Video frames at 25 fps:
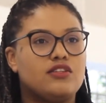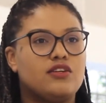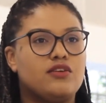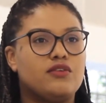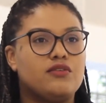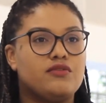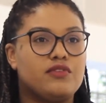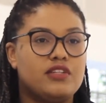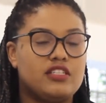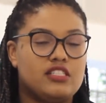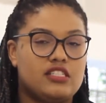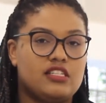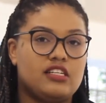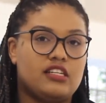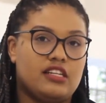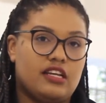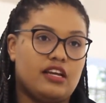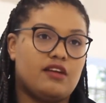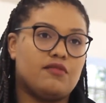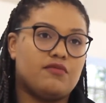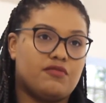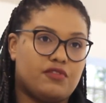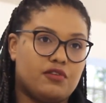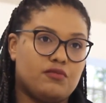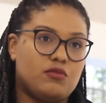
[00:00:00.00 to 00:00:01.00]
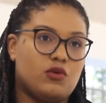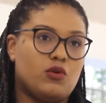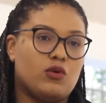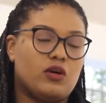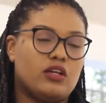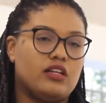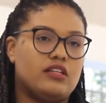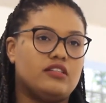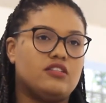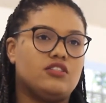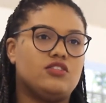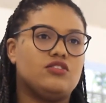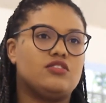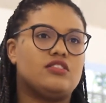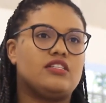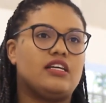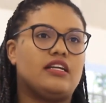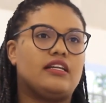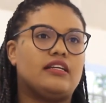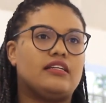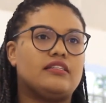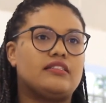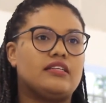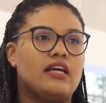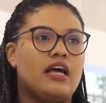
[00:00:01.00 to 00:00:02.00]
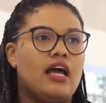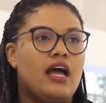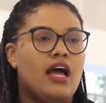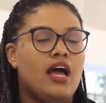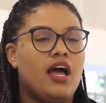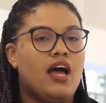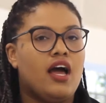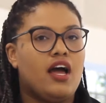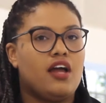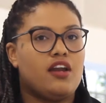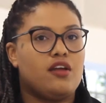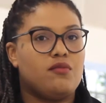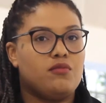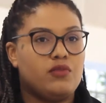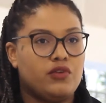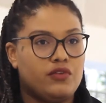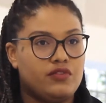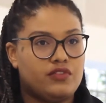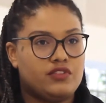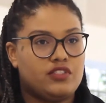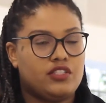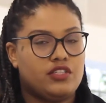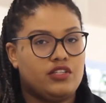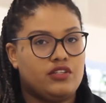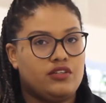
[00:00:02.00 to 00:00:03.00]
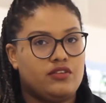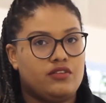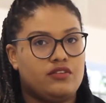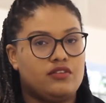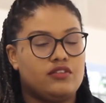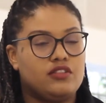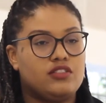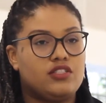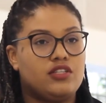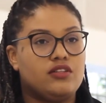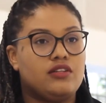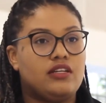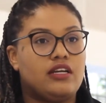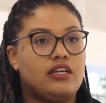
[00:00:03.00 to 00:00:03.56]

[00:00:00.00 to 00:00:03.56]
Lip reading: So originally I'm from Auckland, New Zealand, and I moved to